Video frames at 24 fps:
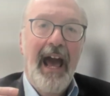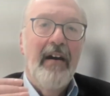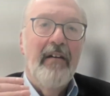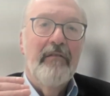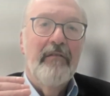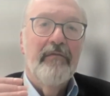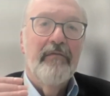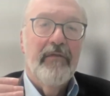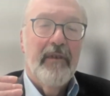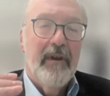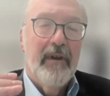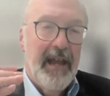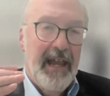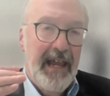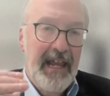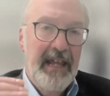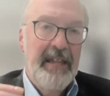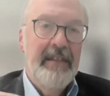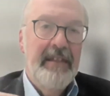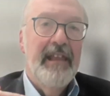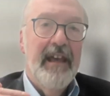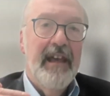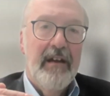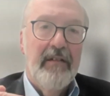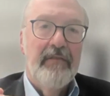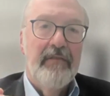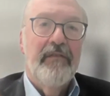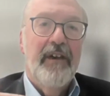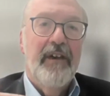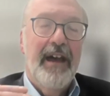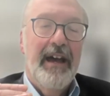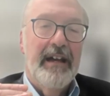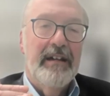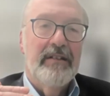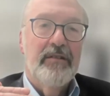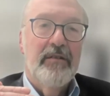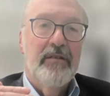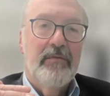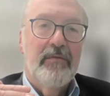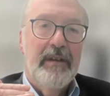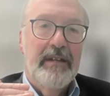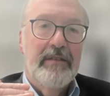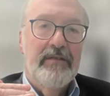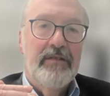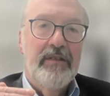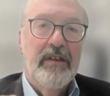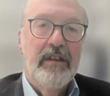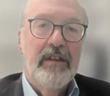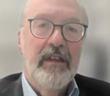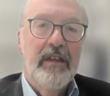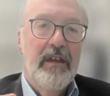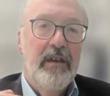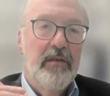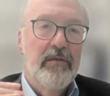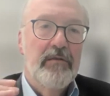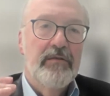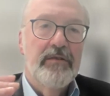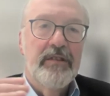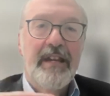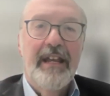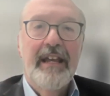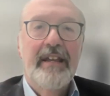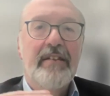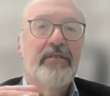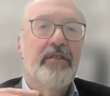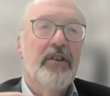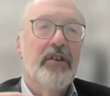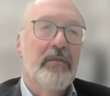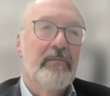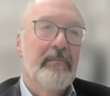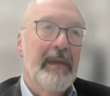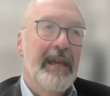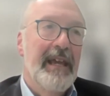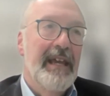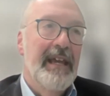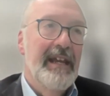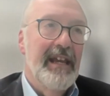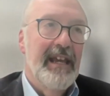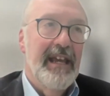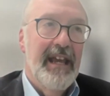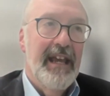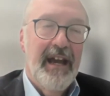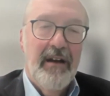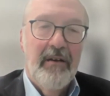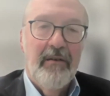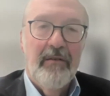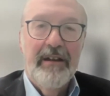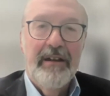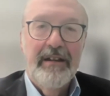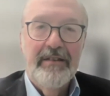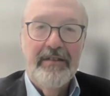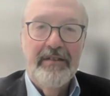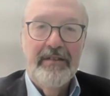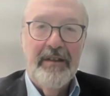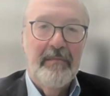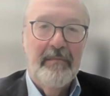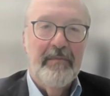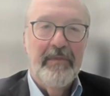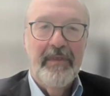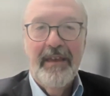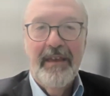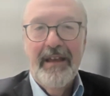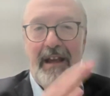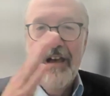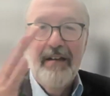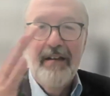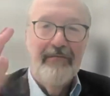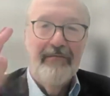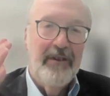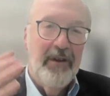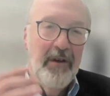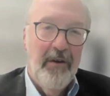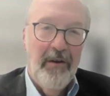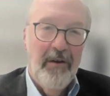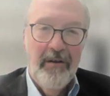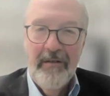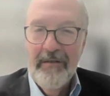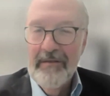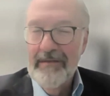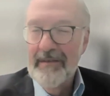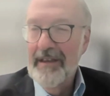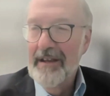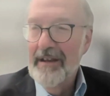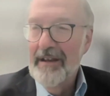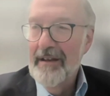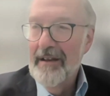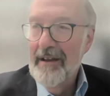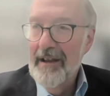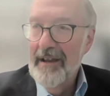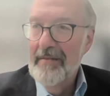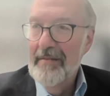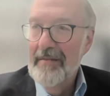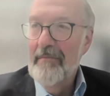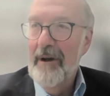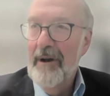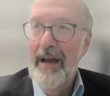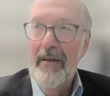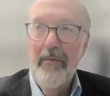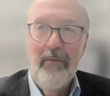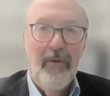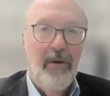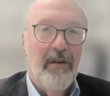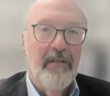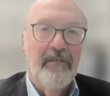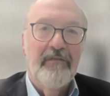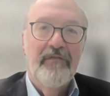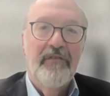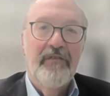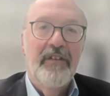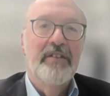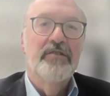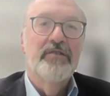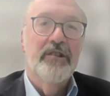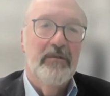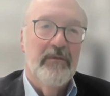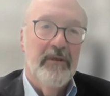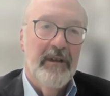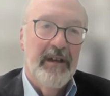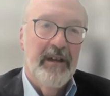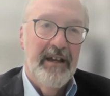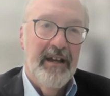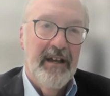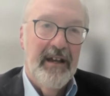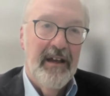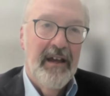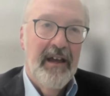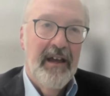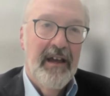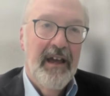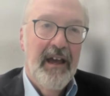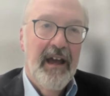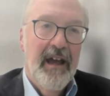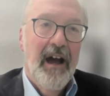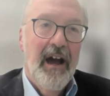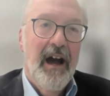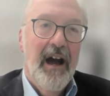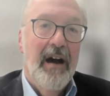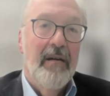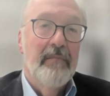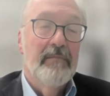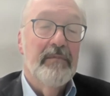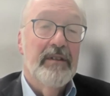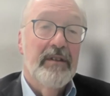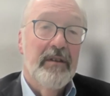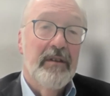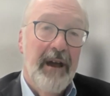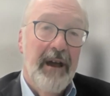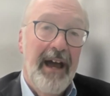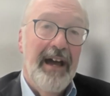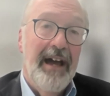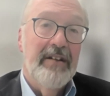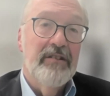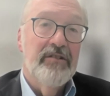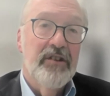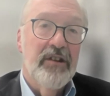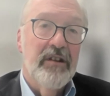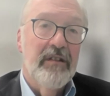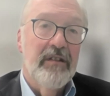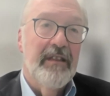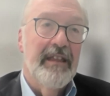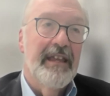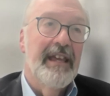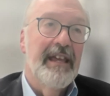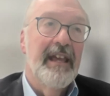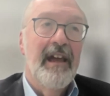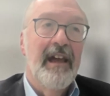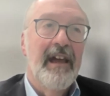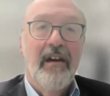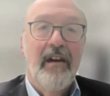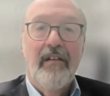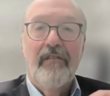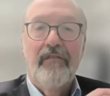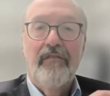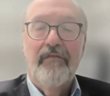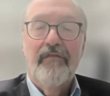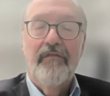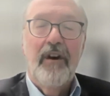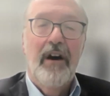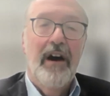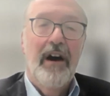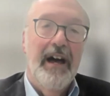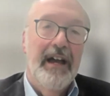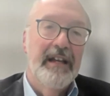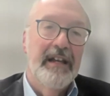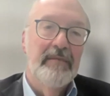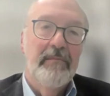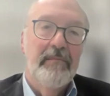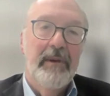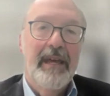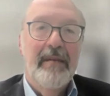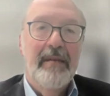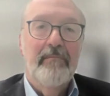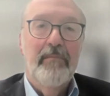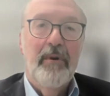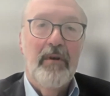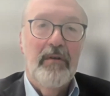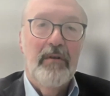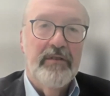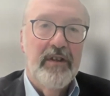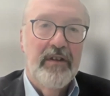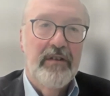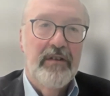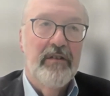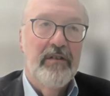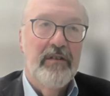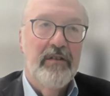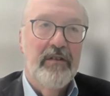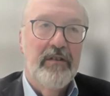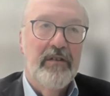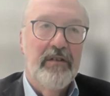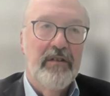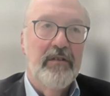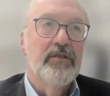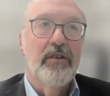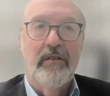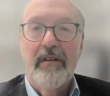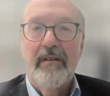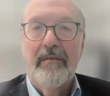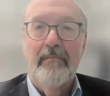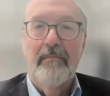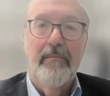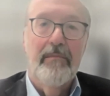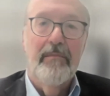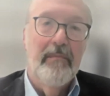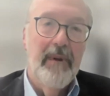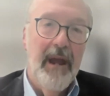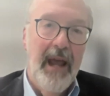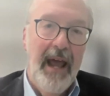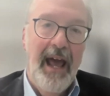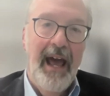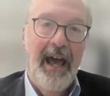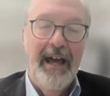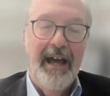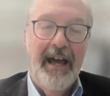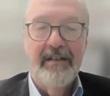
have in their factories used intermediaries, something I've called in my work fissuring, to actually find people to do certain